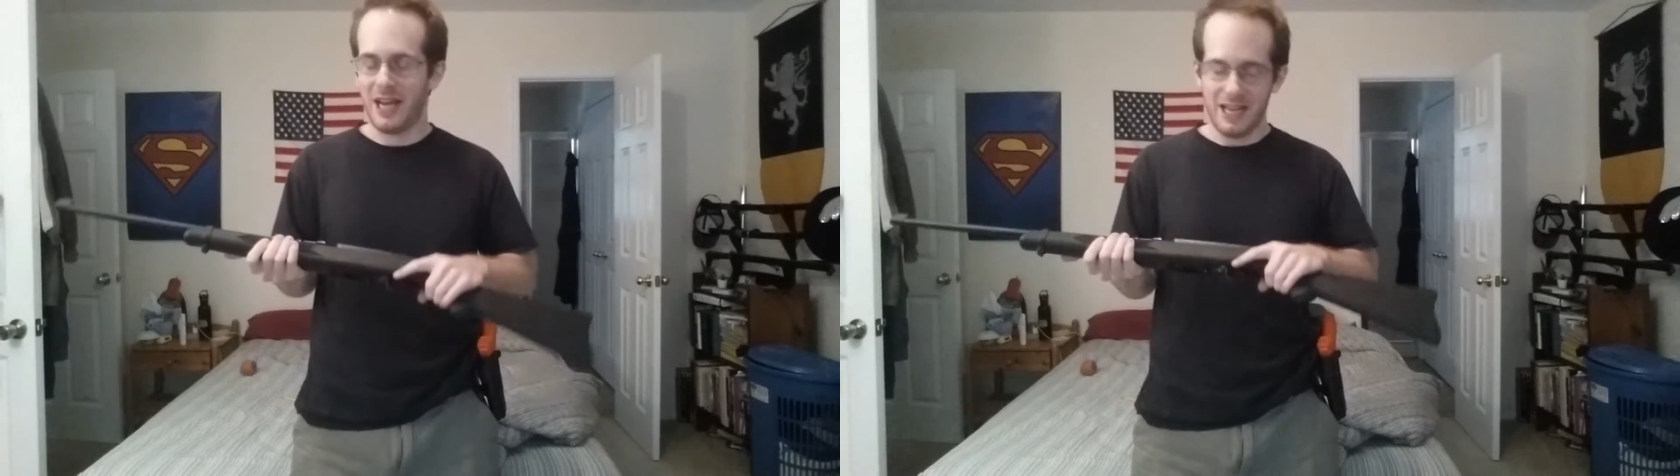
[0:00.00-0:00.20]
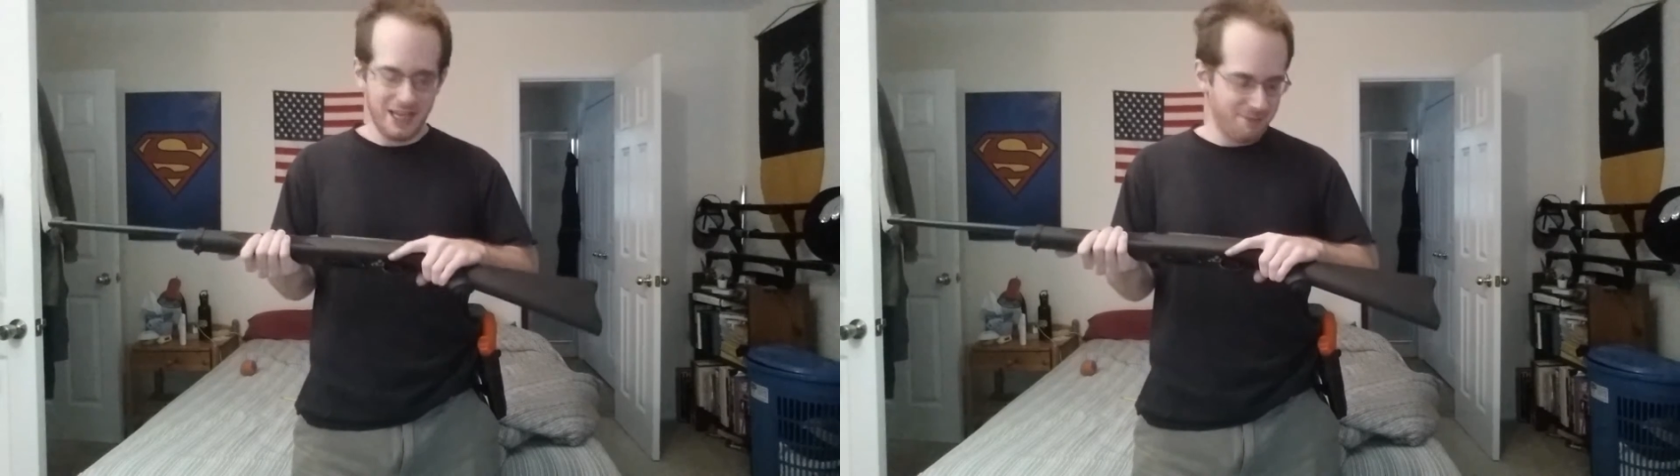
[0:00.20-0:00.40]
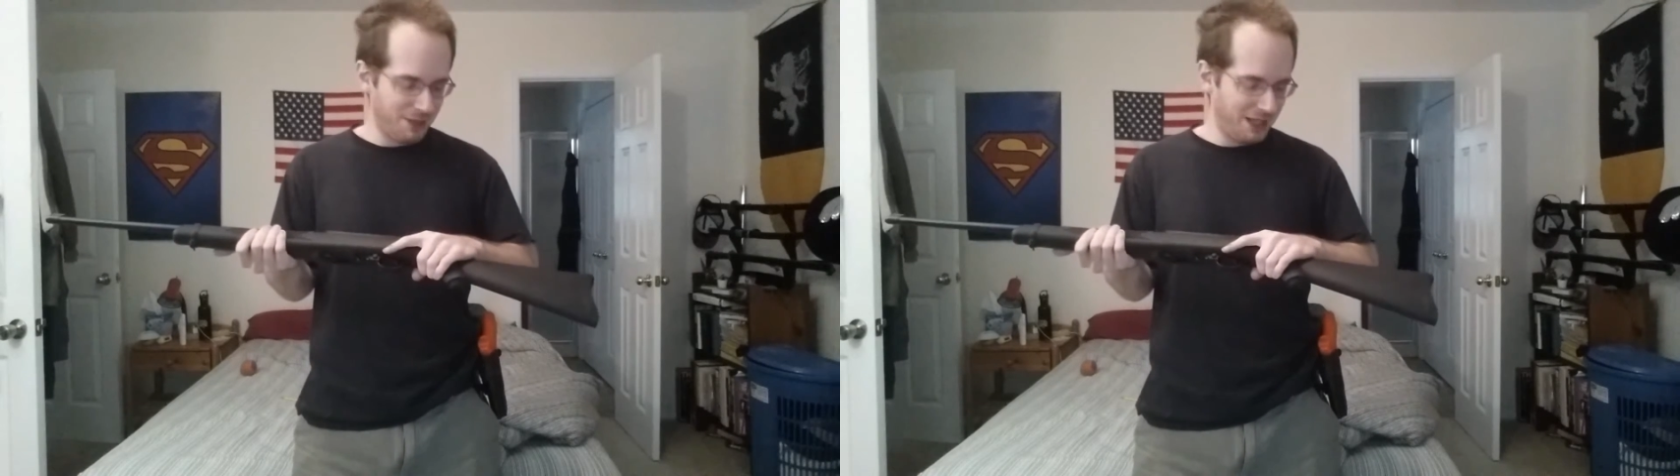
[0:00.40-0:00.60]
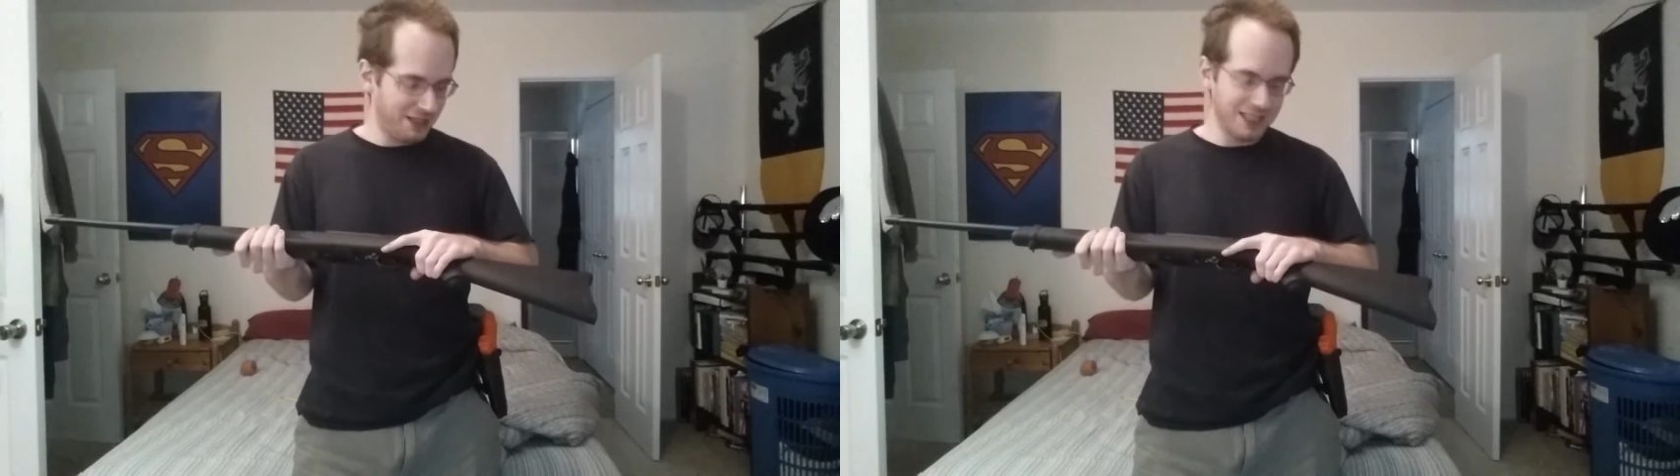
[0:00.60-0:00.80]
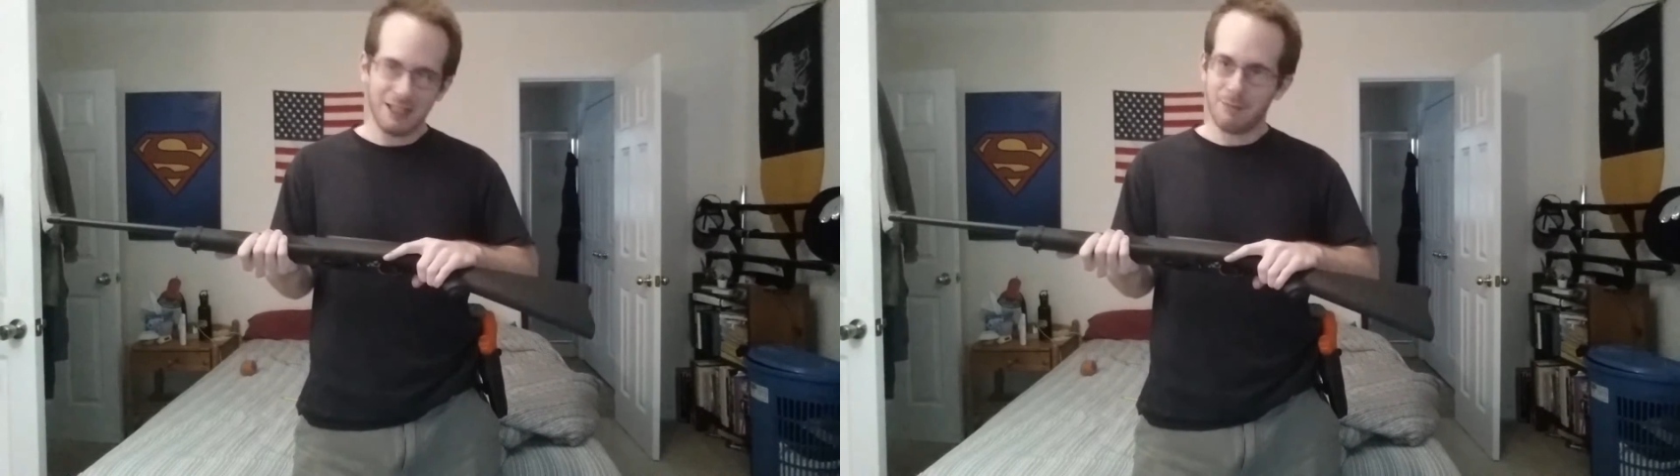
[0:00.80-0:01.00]
I am a
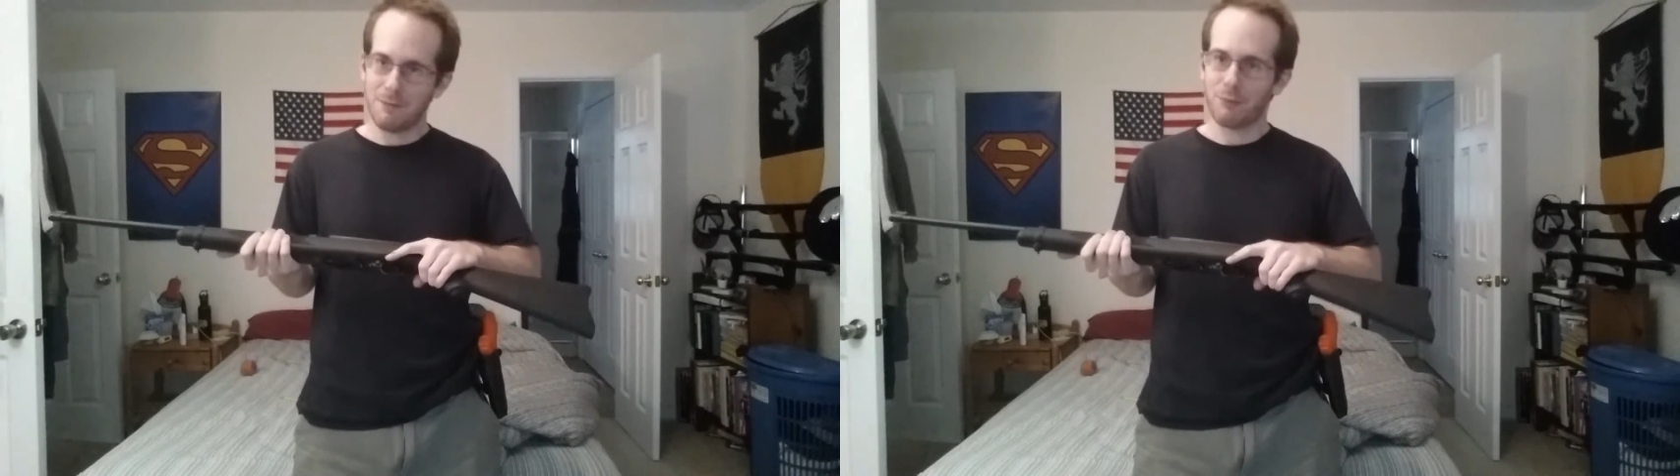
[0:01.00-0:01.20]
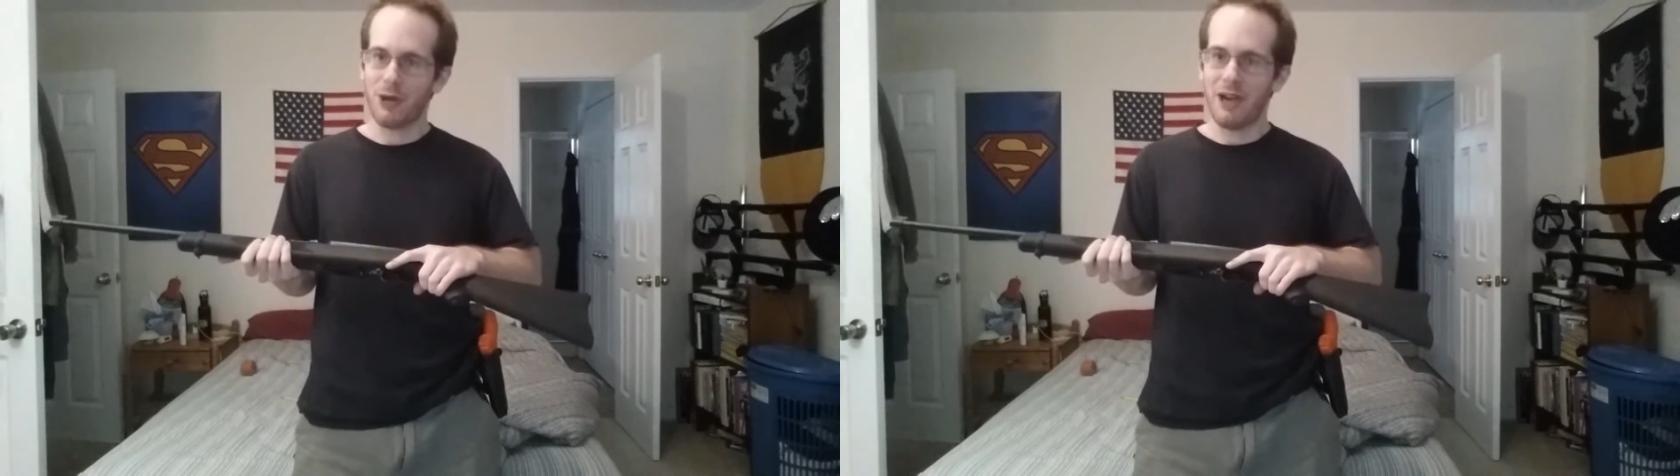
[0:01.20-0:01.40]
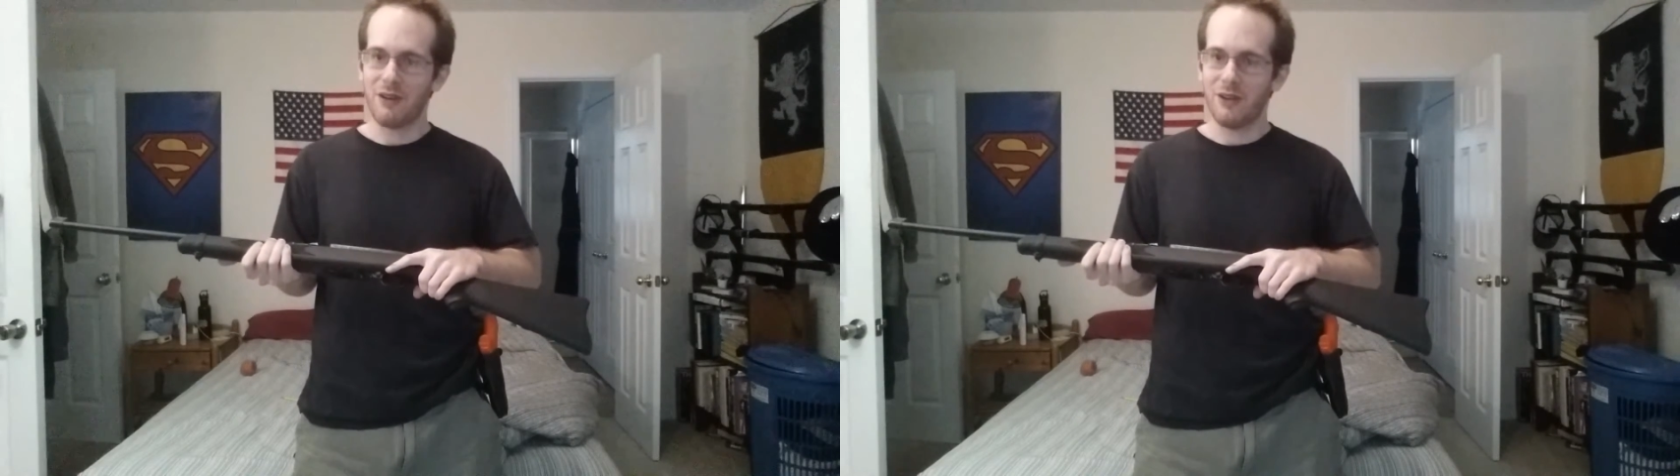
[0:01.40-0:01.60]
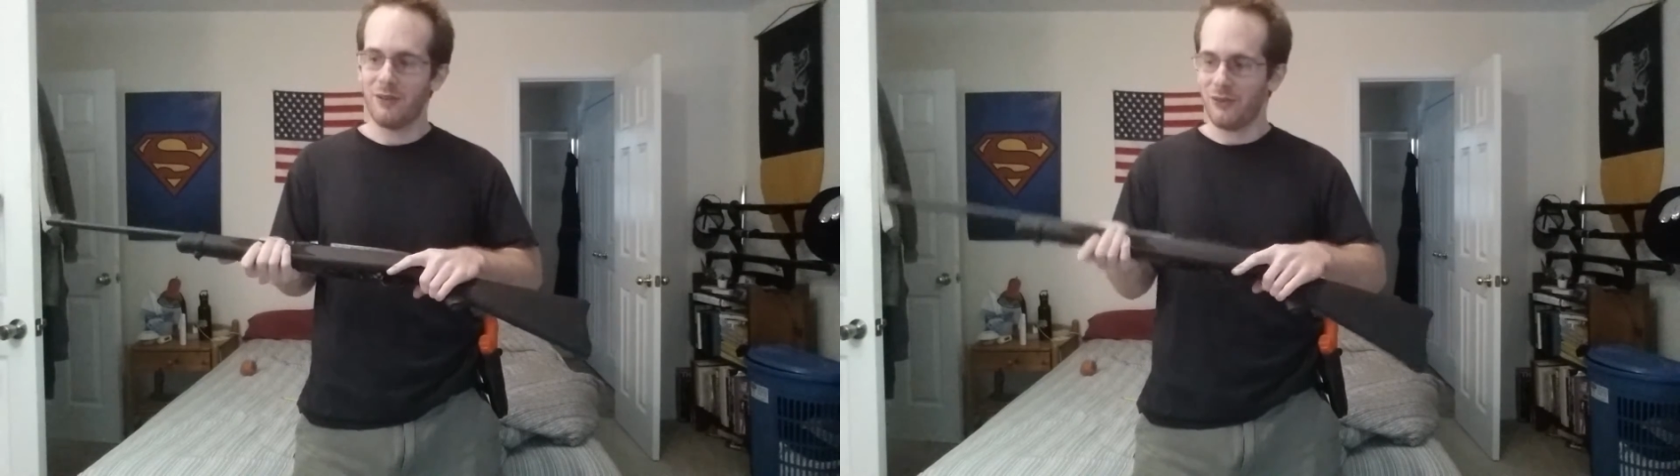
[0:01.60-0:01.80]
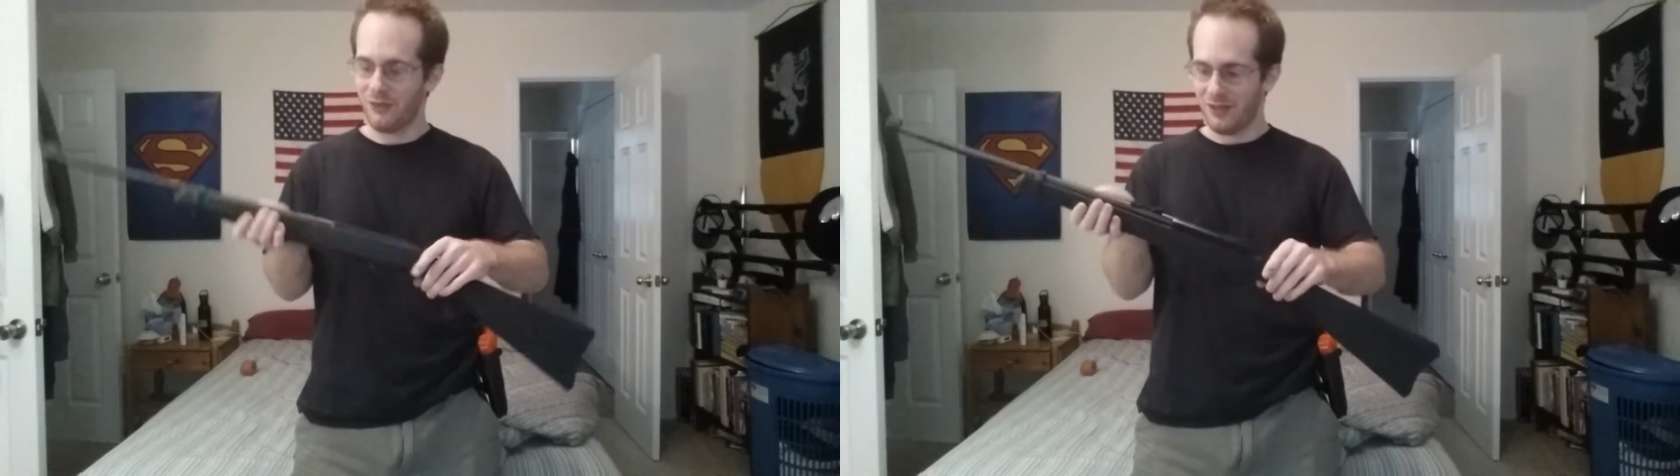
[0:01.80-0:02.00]
little bit proud
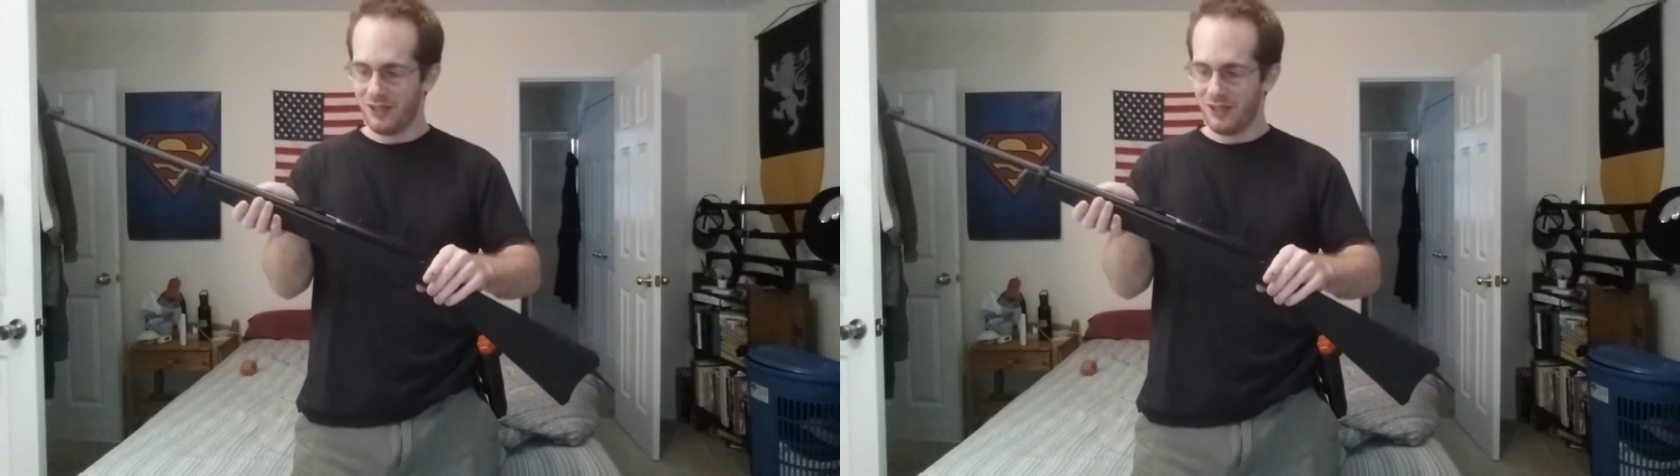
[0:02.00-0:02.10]
of,